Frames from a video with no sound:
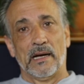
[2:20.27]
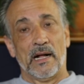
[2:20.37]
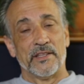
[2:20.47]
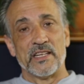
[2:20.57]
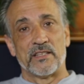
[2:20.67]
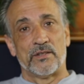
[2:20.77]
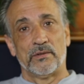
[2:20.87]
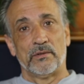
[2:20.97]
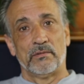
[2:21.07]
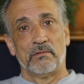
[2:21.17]
I'll need
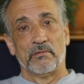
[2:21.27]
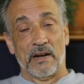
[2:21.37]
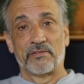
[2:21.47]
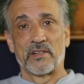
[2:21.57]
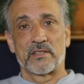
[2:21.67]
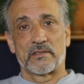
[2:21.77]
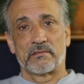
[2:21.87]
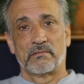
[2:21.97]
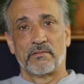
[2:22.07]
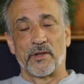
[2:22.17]
to
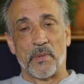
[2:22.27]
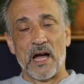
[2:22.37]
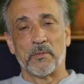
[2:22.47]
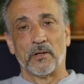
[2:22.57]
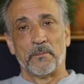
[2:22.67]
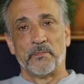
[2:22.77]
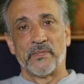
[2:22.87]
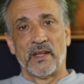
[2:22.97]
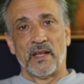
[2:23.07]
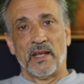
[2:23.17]
reference the Bible,
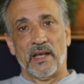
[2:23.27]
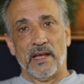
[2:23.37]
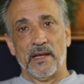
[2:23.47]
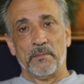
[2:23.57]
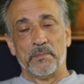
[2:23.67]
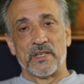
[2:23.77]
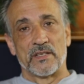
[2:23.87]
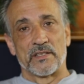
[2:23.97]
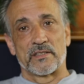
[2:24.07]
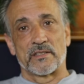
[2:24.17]
and
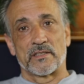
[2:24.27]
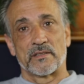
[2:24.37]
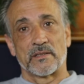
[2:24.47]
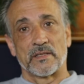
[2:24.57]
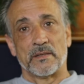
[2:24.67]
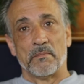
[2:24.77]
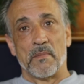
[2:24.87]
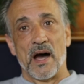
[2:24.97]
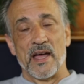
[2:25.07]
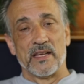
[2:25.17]
because
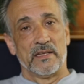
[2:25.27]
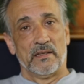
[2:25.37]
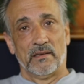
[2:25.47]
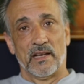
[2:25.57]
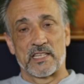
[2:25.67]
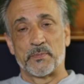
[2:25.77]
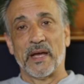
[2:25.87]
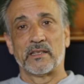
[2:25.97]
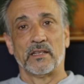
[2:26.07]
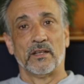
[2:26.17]
my
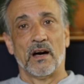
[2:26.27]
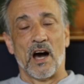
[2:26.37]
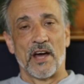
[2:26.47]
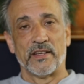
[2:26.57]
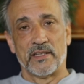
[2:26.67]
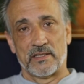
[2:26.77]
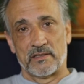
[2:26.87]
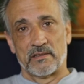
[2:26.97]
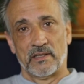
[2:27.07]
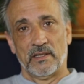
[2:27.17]
expected
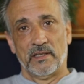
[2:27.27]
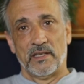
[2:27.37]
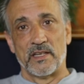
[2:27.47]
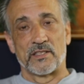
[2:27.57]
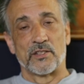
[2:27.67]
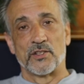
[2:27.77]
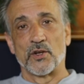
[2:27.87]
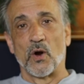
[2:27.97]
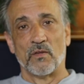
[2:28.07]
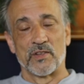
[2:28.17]
audience is the
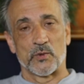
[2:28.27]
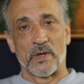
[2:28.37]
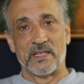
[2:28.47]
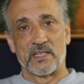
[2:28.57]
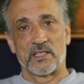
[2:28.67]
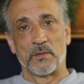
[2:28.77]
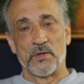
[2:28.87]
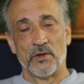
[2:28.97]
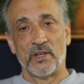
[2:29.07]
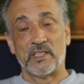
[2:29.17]
Jehovah's Witness
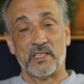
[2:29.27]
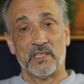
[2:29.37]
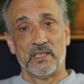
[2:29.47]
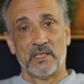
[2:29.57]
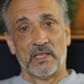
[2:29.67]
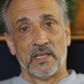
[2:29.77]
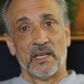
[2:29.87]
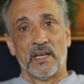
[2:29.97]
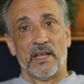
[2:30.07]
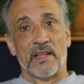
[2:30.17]
community,
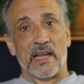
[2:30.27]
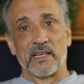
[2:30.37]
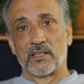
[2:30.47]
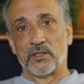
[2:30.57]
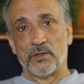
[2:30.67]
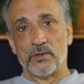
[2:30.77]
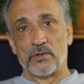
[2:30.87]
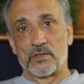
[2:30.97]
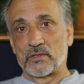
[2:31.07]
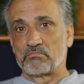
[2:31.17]
that
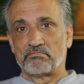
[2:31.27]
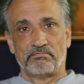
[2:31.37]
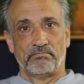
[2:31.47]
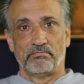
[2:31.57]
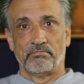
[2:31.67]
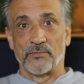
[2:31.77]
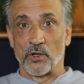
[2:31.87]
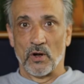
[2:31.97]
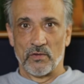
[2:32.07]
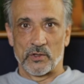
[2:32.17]
includes
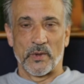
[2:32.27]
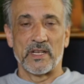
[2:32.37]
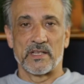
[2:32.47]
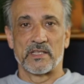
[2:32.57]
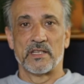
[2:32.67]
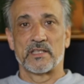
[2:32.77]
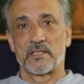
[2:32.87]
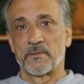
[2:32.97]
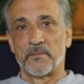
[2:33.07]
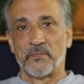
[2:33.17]
Jehovah's Witnesses,